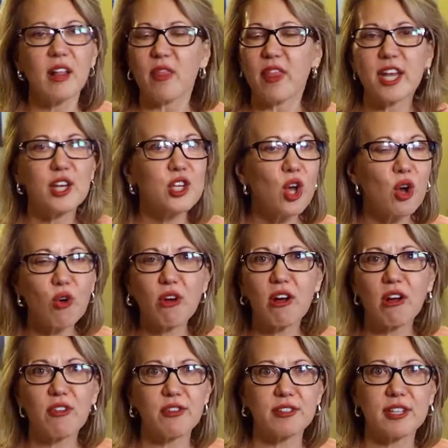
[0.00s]
they don't
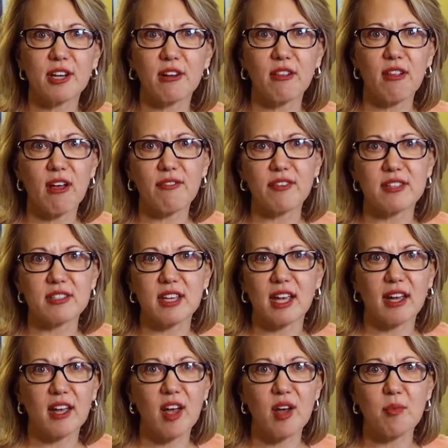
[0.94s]
call their dental office
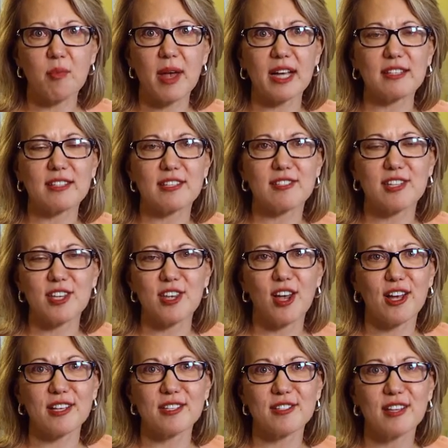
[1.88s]
and come back to see
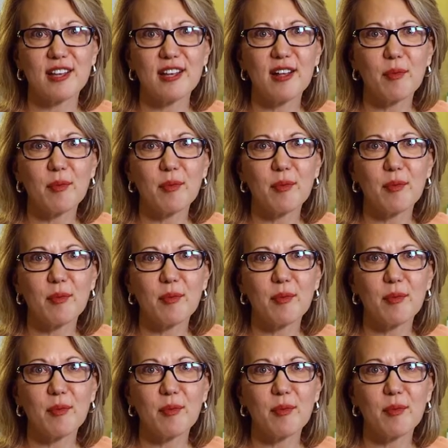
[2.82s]
us.